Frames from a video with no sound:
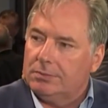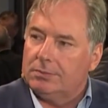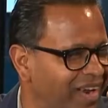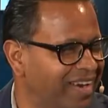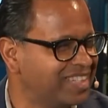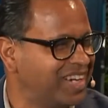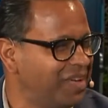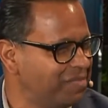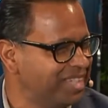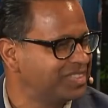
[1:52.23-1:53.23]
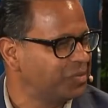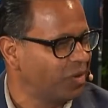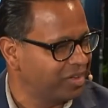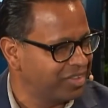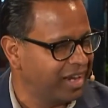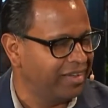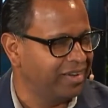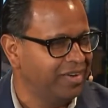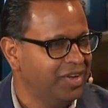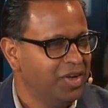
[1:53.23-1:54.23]
two large companies to work
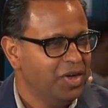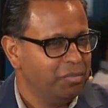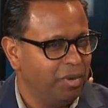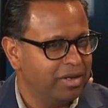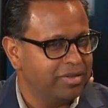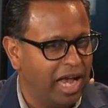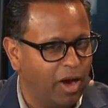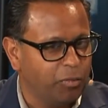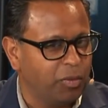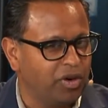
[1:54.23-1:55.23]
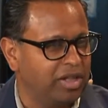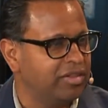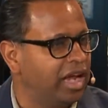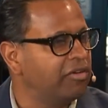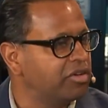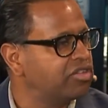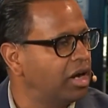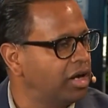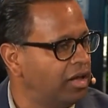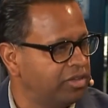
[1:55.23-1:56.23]
together. But the output and the end
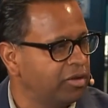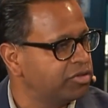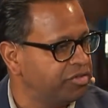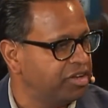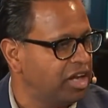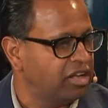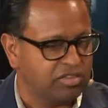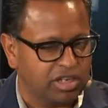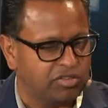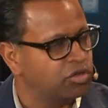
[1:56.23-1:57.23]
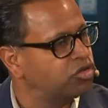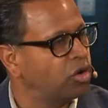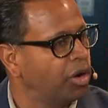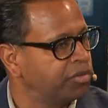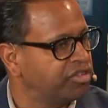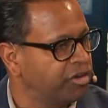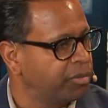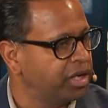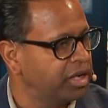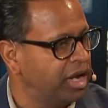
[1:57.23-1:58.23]
result, I think, was fantastic. As you saw, it was a
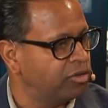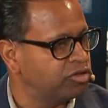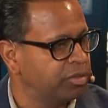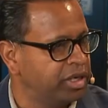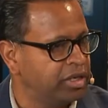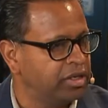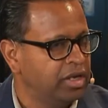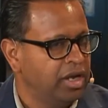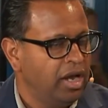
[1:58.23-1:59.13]
very big announcement.